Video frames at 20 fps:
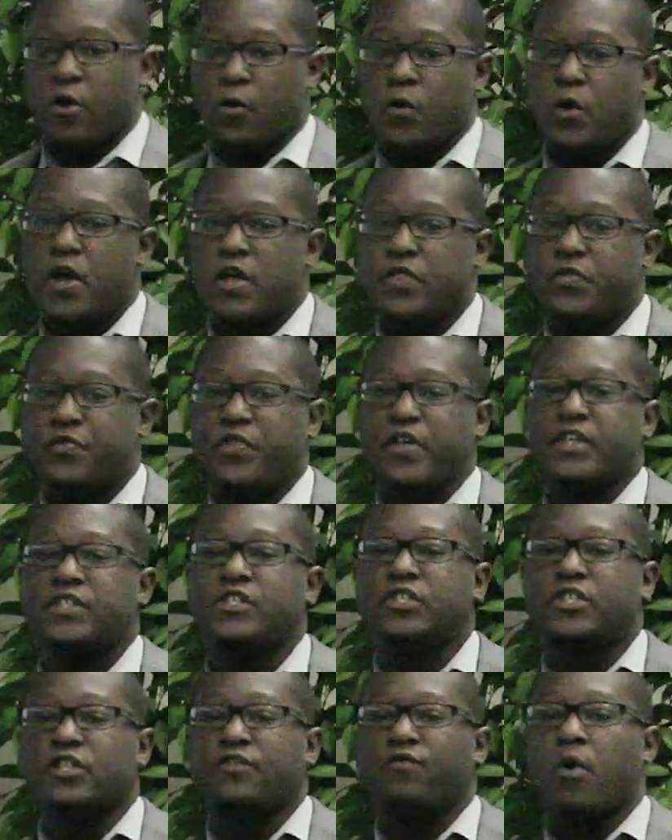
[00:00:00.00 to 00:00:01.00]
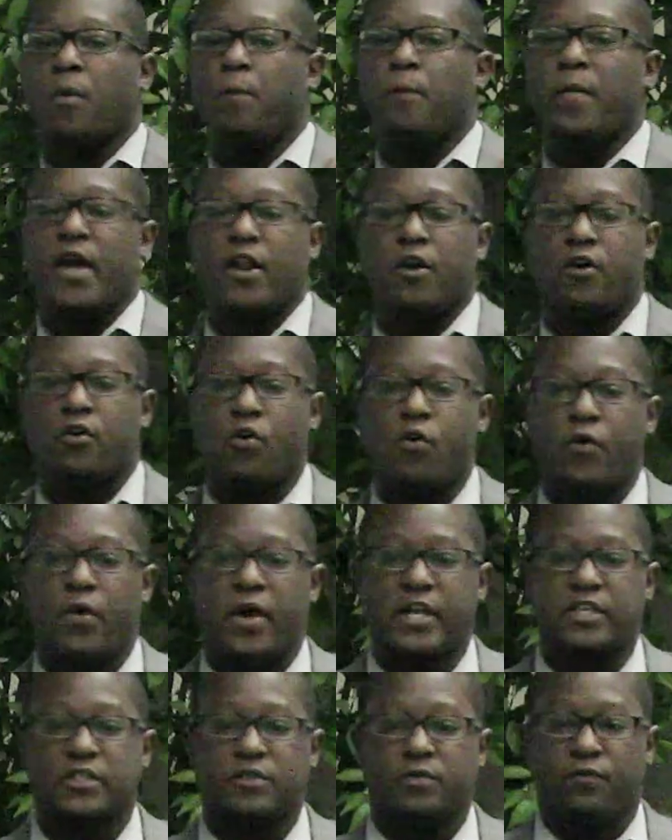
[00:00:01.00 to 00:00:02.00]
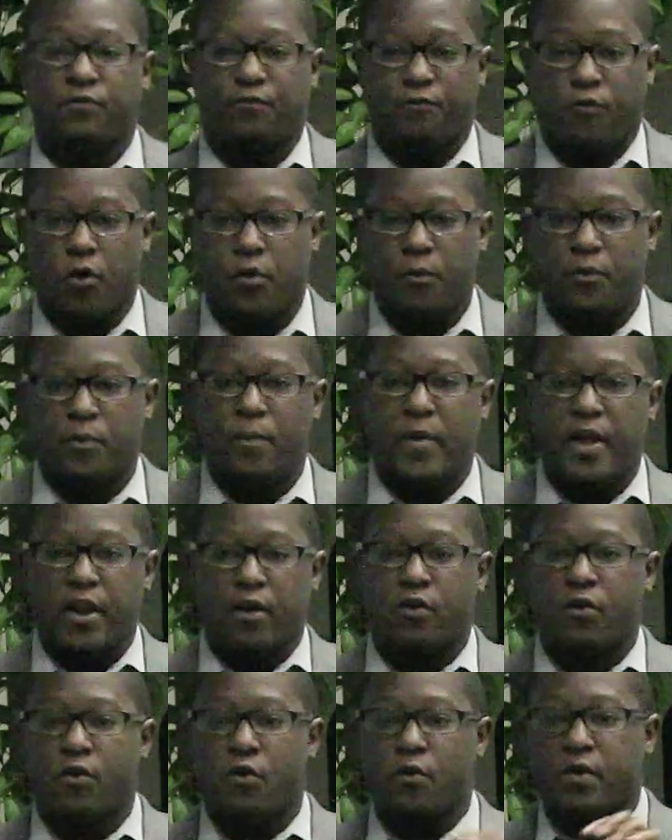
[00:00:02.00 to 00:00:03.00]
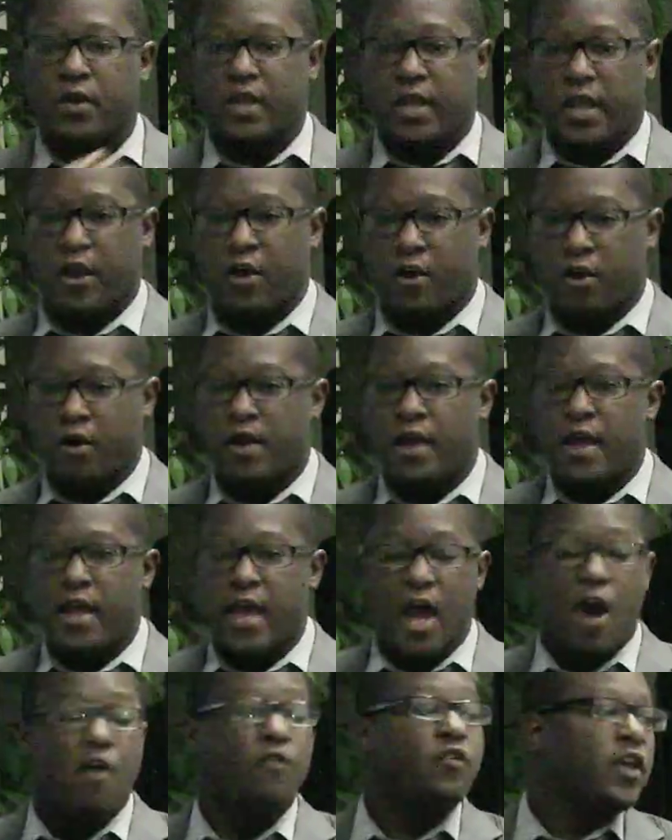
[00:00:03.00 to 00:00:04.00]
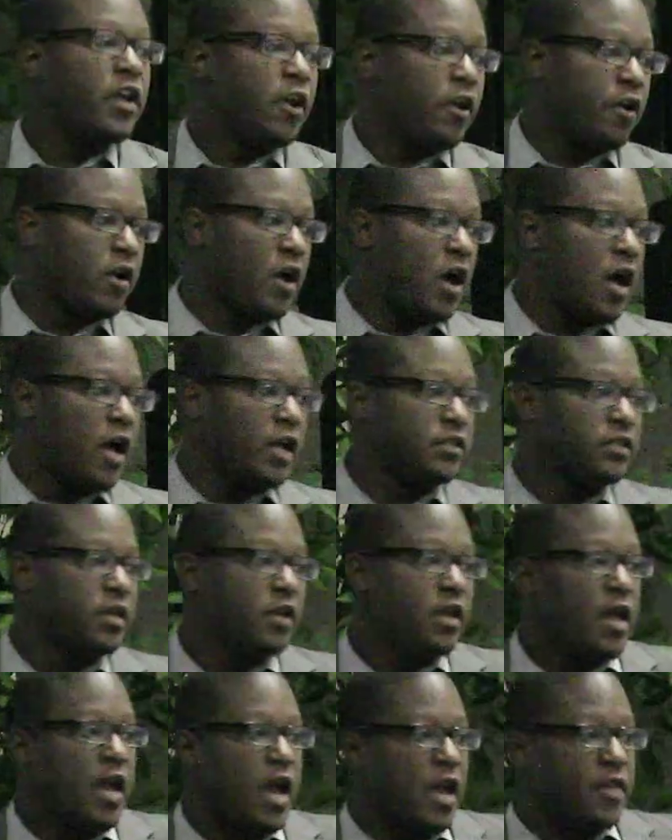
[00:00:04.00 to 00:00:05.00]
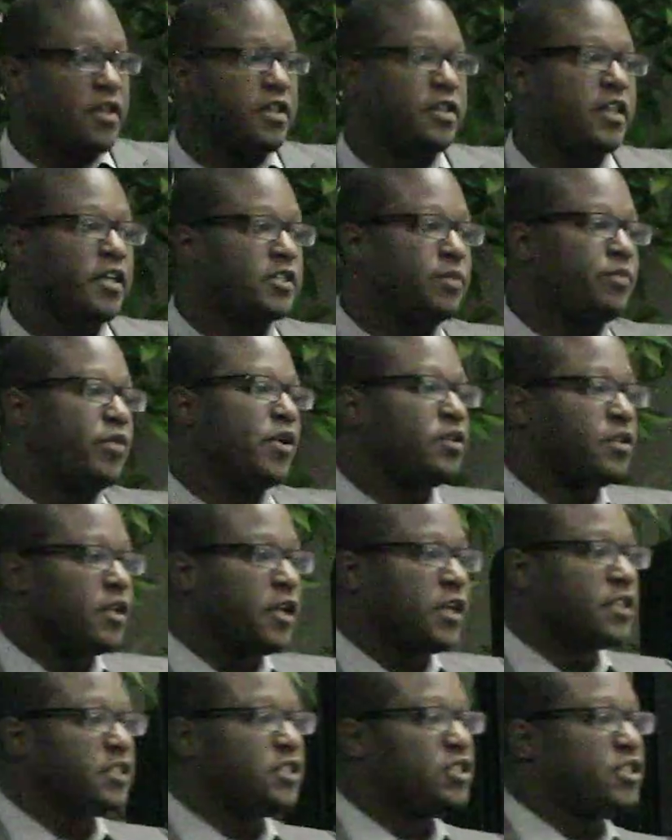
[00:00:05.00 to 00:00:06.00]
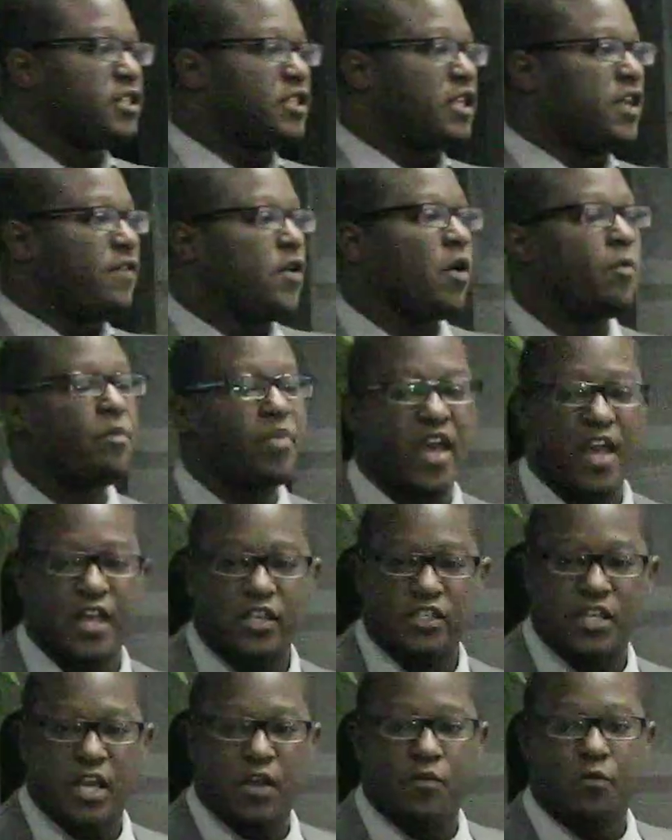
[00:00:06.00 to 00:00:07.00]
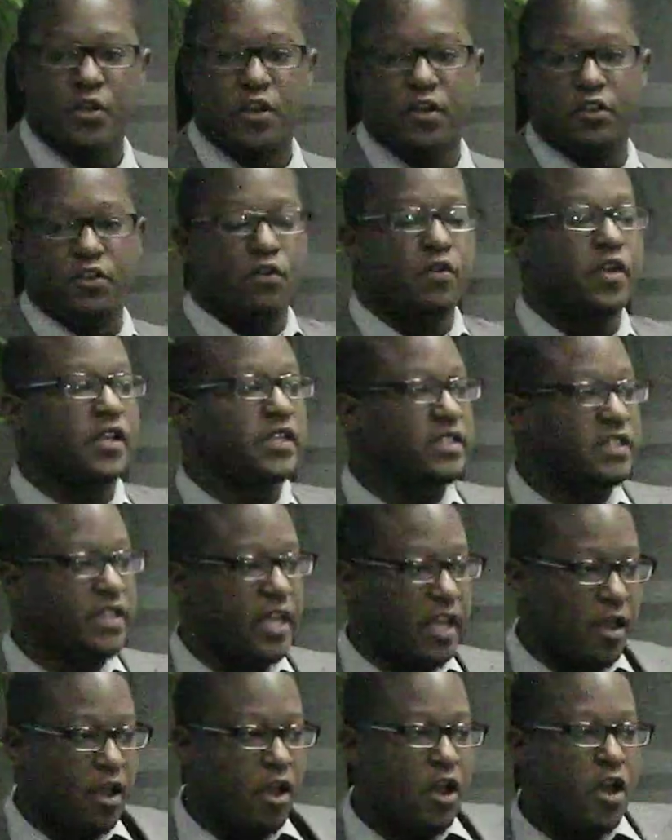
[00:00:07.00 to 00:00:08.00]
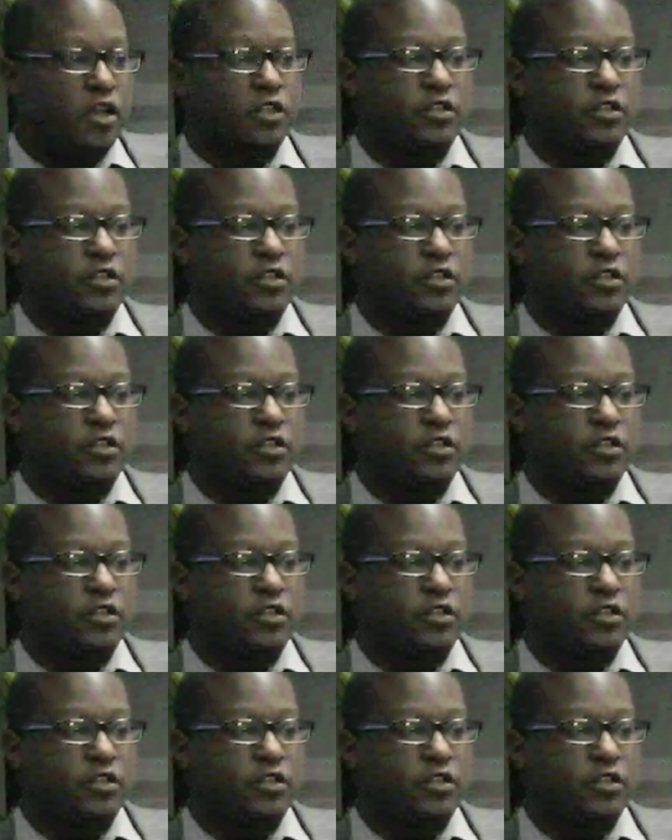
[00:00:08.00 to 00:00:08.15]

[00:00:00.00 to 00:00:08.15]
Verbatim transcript: care. This is just for medical care, health care costs. And then disability is just give you a paycheck when you do get sick,